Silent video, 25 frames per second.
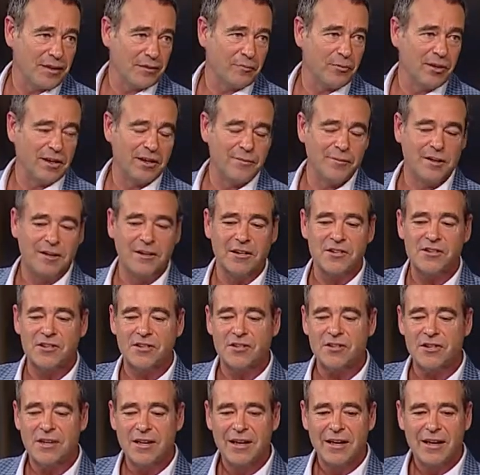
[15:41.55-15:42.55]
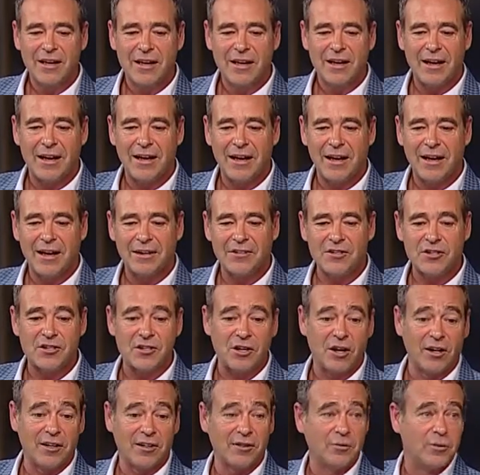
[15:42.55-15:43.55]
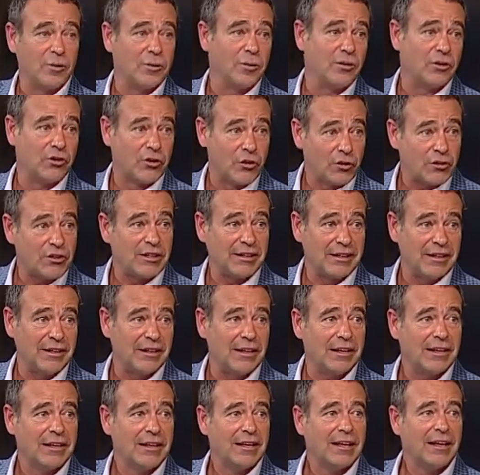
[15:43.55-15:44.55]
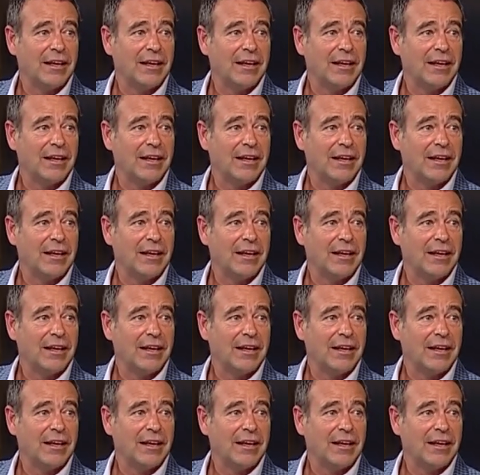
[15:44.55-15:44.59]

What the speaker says: William Inglis's decided we would do it together.